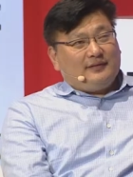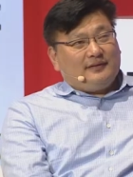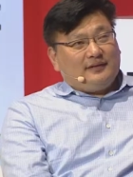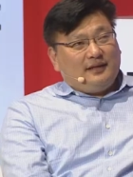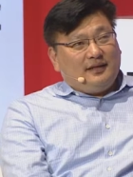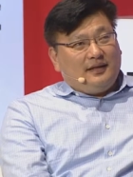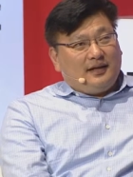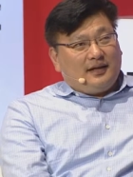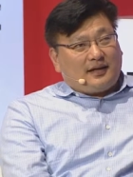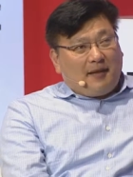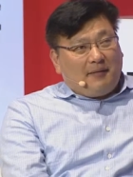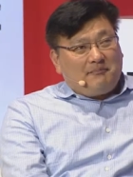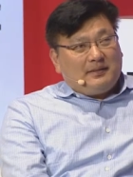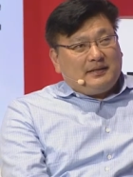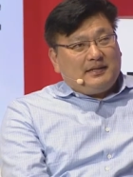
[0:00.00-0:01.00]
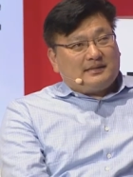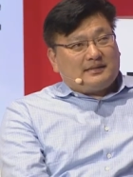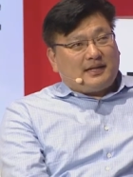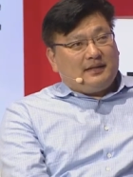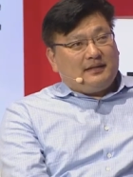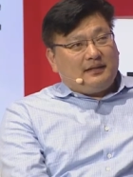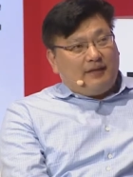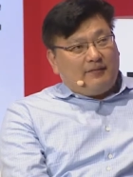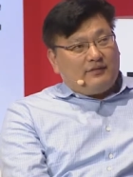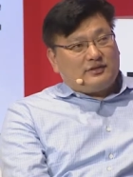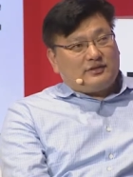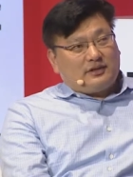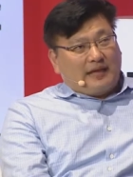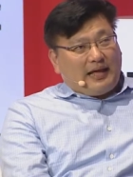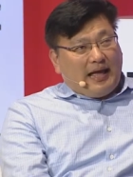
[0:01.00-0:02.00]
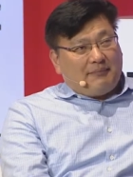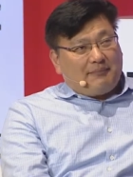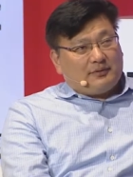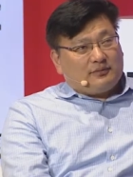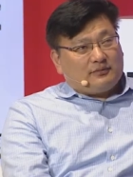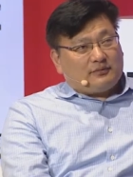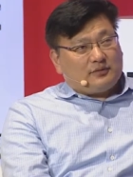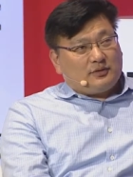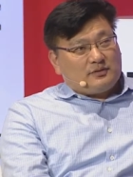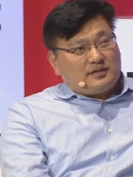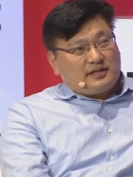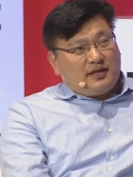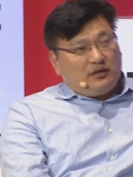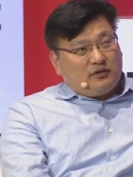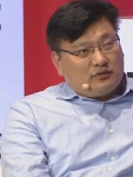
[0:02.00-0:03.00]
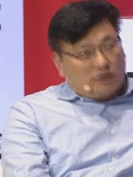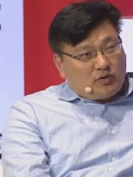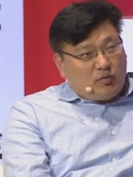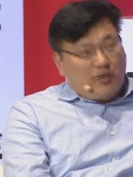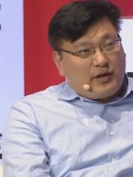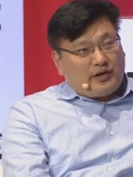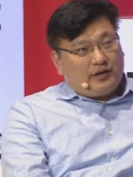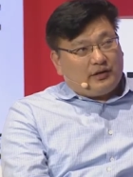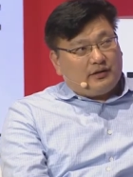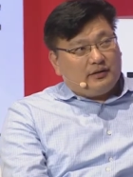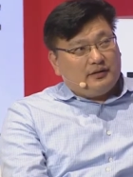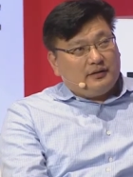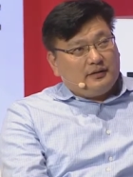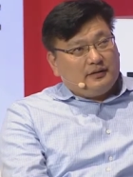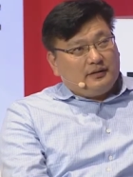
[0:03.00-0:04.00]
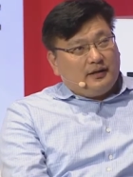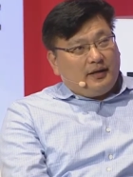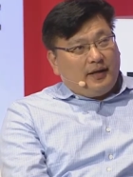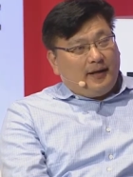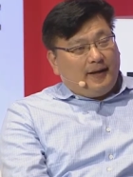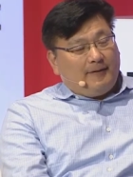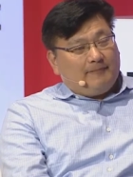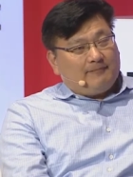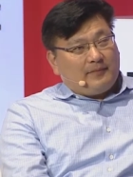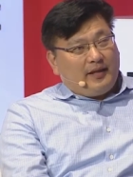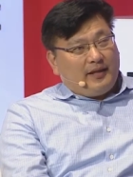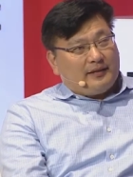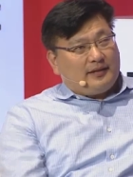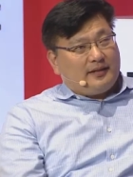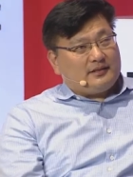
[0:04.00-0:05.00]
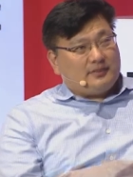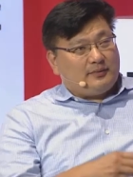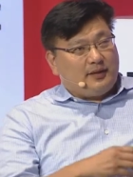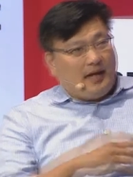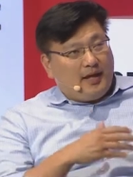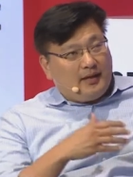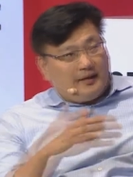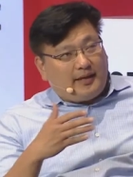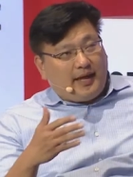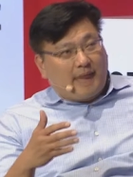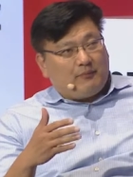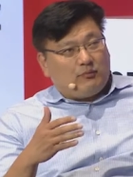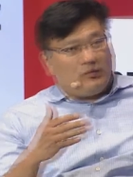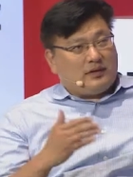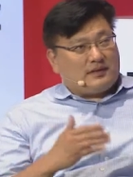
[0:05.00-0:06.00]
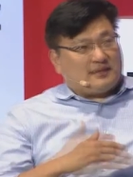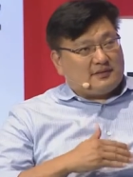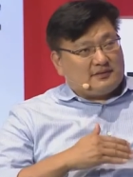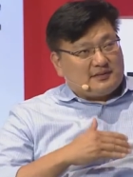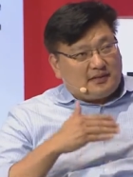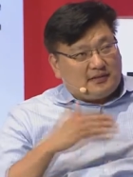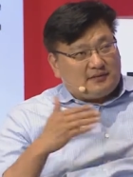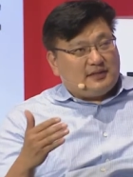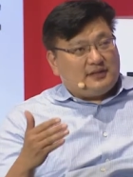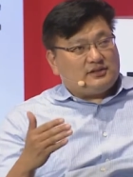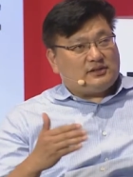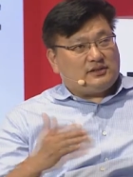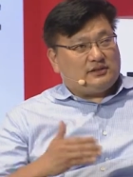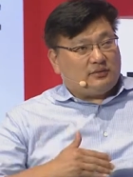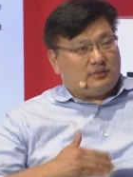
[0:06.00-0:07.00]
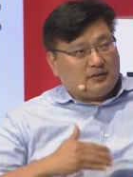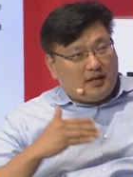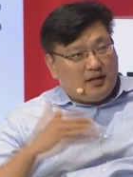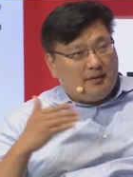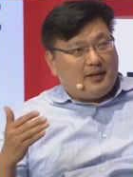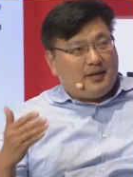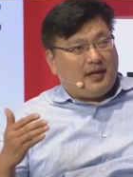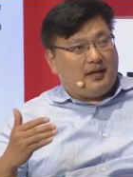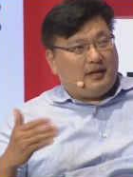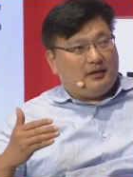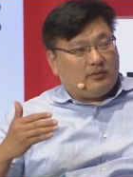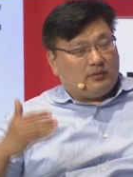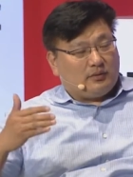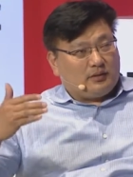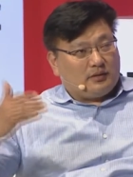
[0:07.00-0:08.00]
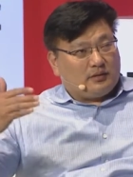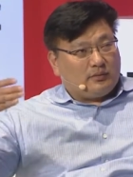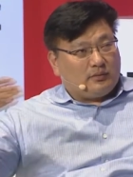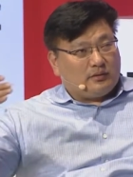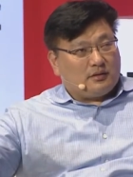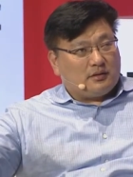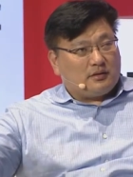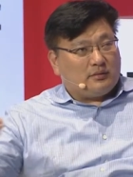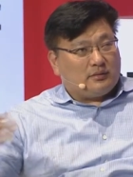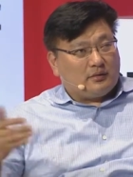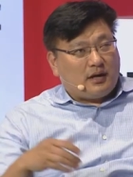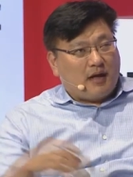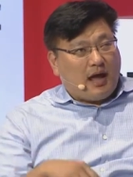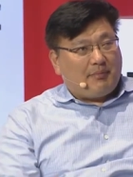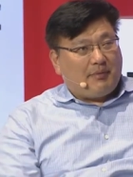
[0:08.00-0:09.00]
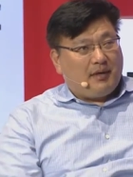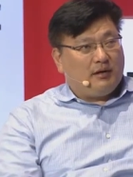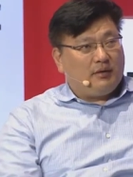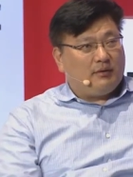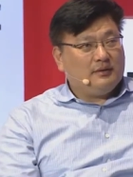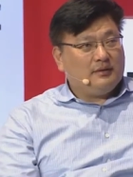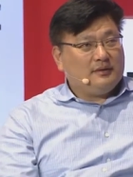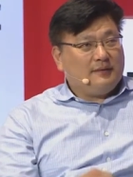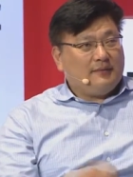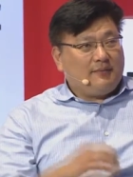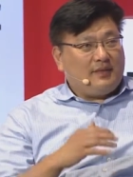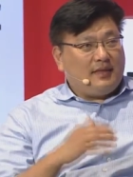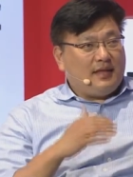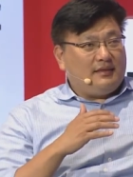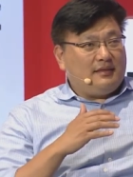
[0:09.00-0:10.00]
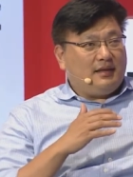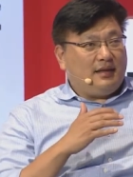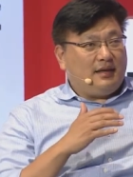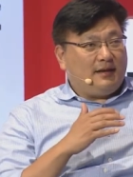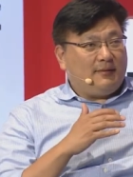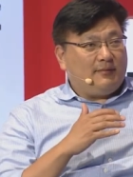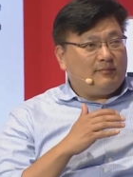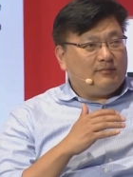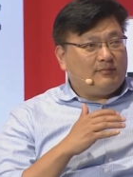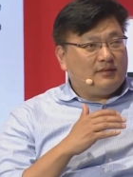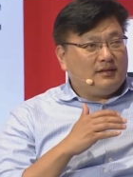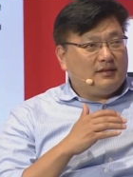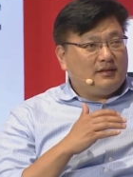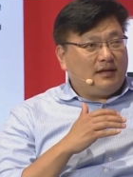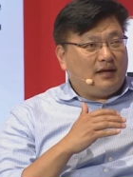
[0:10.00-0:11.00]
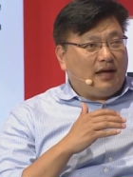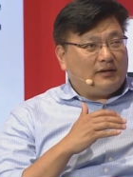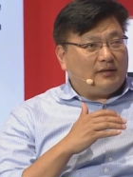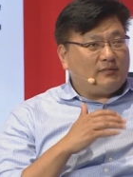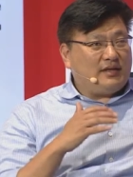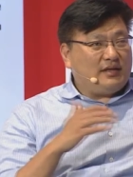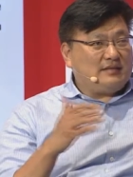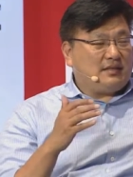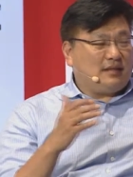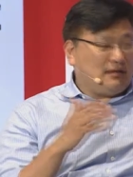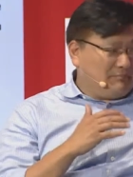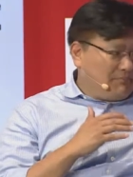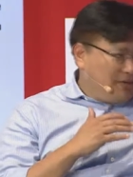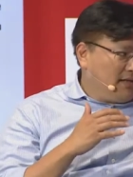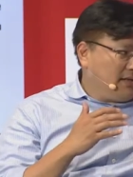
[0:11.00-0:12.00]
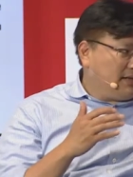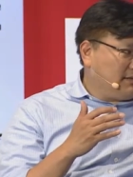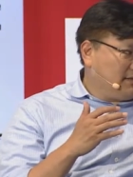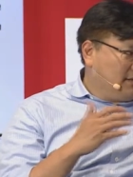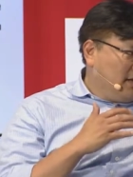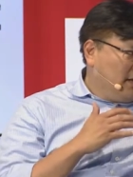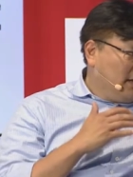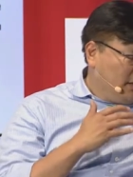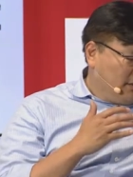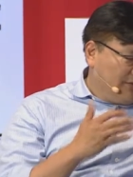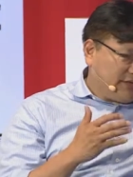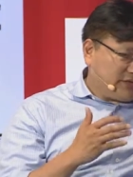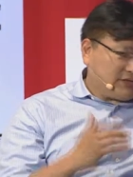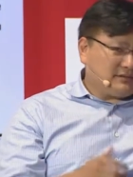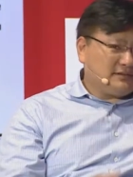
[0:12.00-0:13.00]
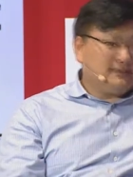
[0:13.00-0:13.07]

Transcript: the uh, companies can leverage the capital to scale quicker um, and get to the end game, whether it's consolidation or M&A or, or, or IPO, then um, I don't think they're impeding uh, innovation.